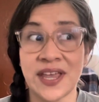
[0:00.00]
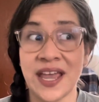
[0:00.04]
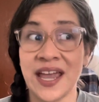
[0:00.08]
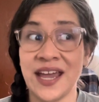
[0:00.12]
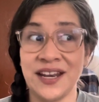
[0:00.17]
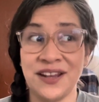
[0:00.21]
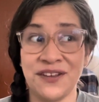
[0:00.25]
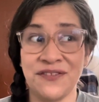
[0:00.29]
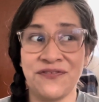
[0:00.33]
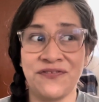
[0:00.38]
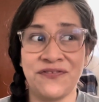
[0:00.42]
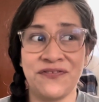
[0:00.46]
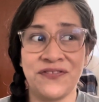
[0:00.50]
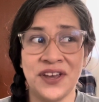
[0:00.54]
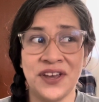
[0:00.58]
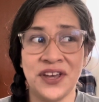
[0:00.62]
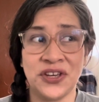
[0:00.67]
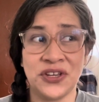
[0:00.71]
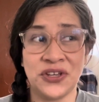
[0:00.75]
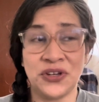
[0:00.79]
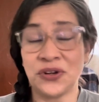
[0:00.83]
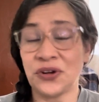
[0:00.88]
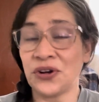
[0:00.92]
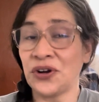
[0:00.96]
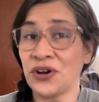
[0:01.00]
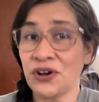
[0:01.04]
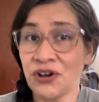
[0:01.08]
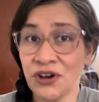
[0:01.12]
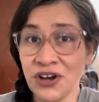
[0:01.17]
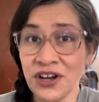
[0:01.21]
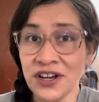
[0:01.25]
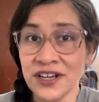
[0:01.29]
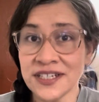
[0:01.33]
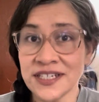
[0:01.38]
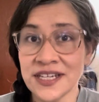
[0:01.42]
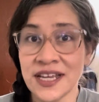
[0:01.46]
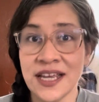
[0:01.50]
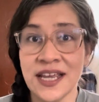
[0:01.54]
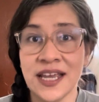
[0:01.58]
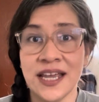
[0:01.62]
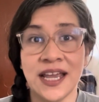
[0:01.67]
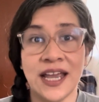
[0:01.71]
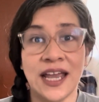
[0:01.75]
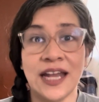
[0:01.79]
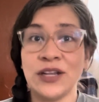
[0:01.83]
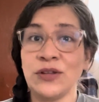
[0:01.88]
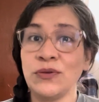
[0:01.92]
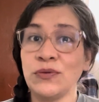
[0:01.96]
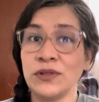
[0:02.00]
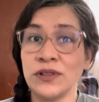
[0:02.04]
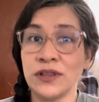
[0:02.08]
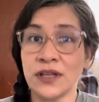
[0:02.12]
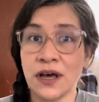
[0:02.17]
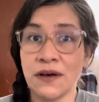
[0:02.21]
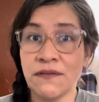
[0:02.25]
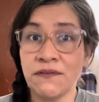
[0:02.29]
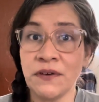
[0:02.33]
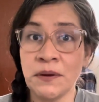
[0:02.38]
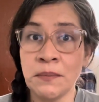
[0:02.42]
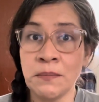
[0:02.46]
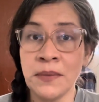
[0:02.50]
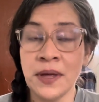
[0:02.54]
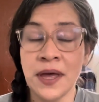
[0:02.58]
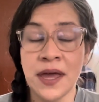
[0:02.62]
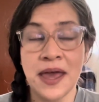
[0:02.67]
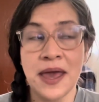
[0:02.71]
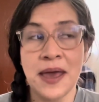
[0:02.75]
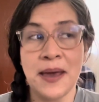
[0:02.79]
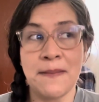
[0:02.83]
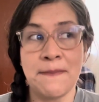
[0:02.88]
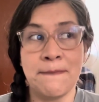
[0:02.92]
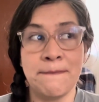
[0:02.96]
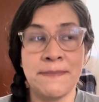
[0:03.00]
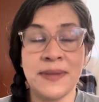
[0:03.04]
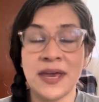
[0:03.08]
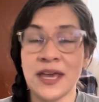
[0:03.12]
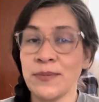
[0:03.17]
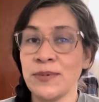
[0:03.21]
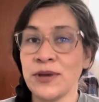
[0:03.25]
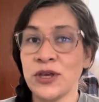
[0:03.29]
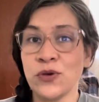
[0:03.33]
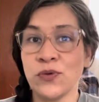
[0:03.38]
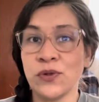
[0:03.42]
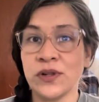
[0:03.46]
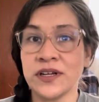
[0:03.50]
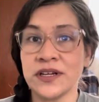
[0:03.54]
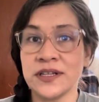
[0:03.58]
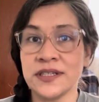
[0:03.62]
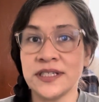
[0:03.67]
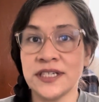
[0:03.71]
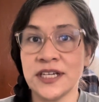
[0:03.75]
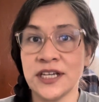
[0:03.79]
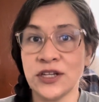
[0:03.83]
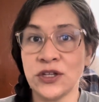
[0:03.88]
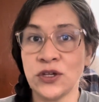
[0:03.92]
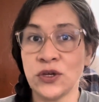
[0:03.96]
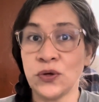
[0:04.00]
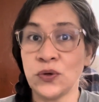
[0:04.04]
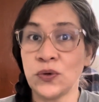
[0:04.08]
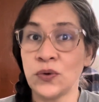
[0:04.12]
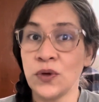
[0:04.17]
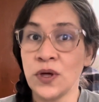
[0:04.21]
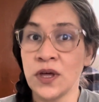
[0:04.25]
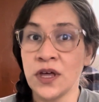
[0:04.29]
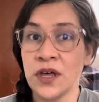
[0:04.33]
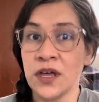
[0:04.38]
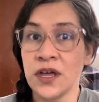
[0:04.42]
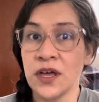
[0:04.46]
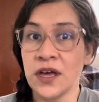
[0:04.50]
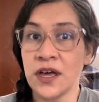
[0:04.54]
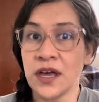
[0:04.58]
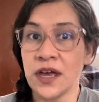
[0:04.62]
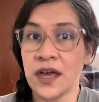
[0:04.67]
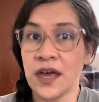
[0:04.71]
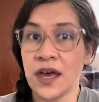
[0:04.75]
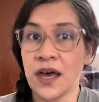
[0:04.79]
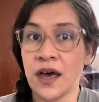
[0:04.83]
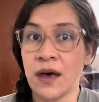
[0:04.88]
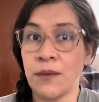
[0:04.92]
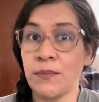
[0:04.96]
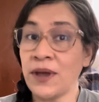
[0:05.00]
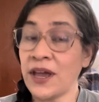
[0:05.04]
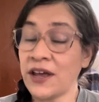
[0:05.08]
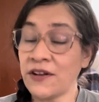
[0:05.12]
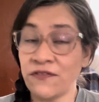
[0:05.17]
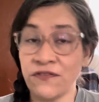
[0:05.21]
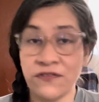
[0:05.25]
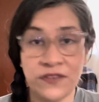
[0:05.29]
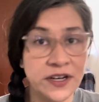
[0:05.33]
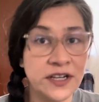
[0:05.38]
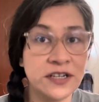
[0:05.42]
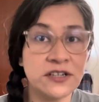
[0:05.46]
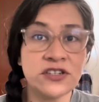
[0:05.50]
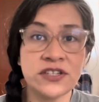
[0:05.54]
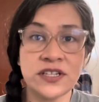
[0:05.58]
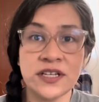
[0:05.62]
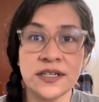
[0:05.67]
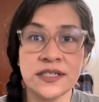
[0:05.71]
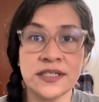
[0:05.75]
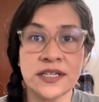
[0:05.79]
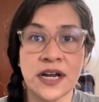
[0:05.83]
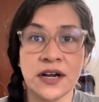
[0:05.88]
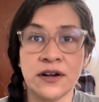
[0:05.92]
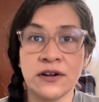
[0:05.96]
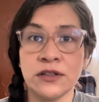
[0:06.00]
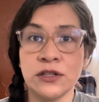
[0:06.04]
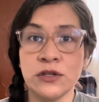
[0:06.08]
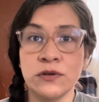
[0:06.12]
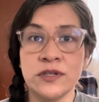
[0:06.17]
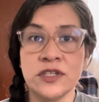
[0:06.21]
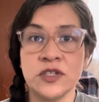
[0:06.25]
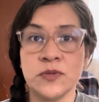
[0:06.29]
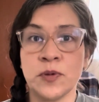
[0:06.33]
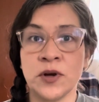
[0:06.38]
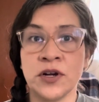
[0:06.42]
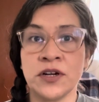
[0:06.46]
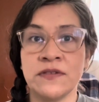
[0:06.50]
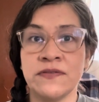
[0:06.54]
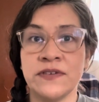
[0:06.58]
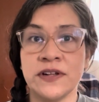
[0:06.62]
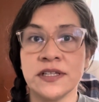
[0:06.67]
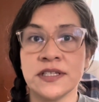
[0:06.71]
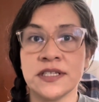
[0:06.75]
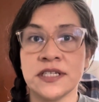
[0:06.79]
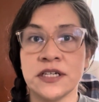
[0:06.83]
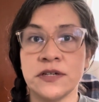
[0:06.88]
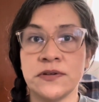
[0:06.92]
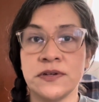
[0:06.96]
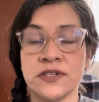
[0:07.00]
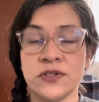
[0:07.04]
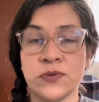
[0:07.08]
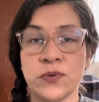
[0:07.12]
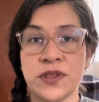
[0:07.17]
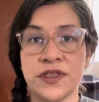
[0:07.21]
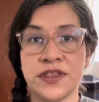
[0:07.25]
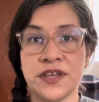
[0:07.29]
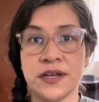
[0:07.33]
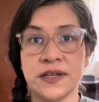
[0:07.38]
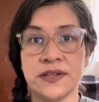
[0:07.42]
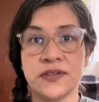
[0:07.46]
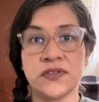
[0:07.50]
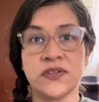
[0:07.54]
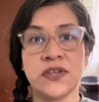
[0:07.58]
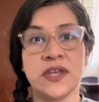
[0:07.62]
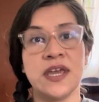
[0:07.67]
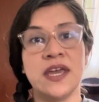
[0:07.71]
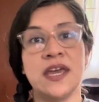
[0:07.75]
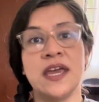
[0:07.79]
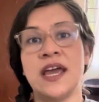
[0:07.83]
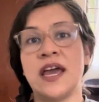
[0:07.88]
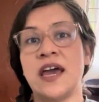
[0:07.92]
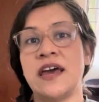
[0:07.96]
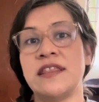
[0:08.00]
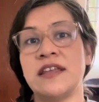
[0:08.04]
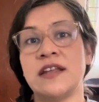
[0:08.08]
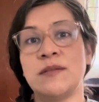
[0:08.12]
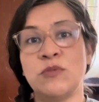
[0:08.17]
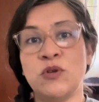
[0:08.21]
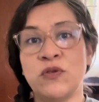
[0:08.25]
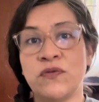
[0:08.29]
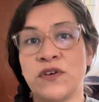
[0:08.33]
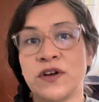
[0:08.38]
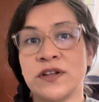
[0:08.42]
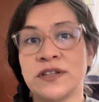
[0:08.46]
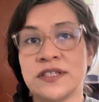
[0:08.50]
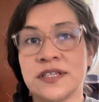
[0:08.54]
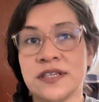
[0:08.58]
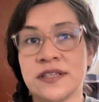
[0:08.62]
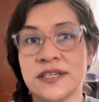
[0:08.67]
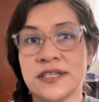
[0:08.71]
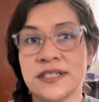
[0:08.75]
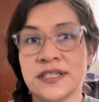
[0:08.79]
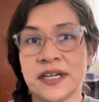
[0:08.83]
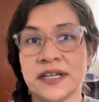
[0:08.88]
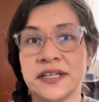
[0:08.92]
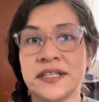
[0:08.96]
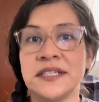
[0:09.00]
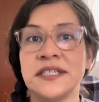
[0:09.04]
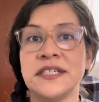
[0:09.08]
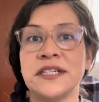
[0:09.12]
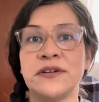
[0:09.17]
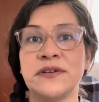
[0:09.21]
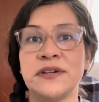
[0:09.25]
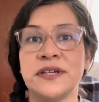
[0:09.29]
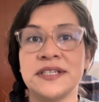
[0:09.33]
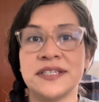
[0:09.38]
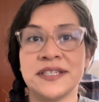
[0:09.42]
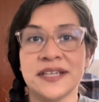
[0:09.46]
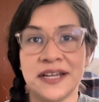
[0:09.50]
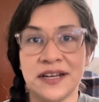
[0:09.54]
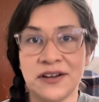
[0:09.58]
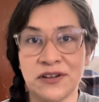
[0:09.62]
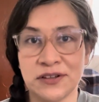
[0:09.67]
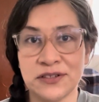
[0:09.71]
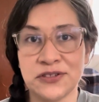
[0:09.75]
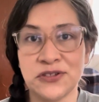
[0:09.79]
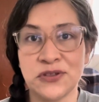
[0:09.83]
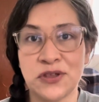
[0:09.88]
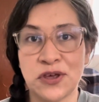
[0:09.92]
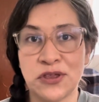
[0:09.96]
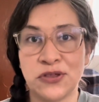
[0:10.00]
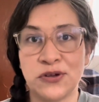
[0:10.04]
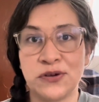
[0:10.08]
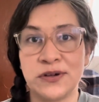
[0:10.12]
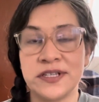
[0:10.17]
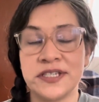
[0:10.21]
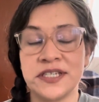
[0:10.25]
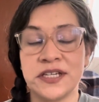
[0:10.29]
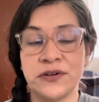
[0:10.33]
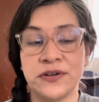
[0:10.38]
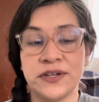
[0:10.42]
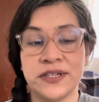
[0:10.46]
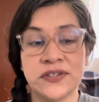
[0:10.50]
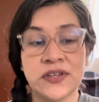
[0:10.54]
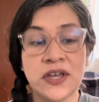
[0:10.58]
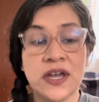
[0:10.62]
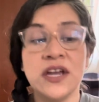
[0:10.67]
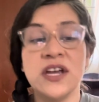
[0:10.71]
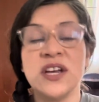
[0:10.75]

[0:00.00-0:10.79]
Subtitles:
And if you're hooked and you love them, maybe you'll continue and finish the entire Louis Barnevelt series with us and then move on to the 2nd series and on to the 3rd series.